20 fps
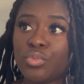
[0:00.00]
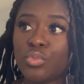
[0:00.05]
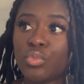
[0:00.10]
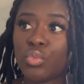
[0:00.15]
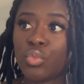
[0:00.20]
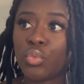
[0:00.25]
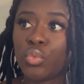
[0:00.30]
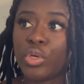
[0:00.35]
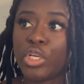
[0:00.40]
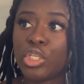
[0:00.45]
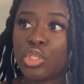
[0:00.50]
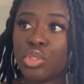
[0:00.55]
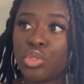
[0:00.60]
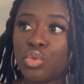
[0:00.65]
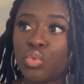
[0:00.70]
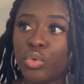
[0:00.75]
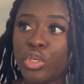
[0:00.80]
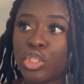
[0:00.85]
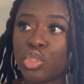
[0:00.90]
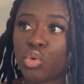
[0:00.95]
we
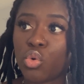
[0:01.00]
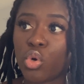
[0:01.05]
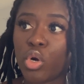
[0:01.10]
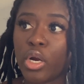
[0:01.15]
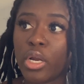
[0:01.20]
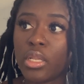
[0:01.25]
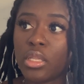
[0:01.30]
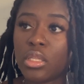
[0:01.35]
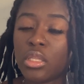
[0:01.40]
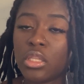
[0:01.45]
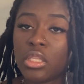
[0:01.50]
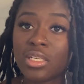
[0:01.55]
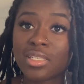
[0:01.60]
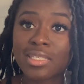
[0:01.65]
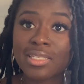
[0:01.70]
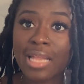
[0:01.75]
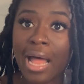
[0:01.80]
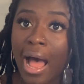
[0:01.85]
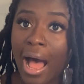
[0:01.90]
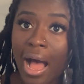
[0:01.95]
toured the
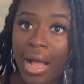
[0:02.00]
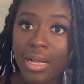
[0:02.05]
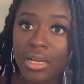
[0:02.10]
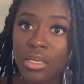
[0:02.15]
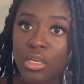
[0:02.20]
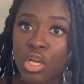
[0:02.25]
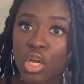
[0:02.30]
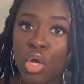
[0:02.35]
stock,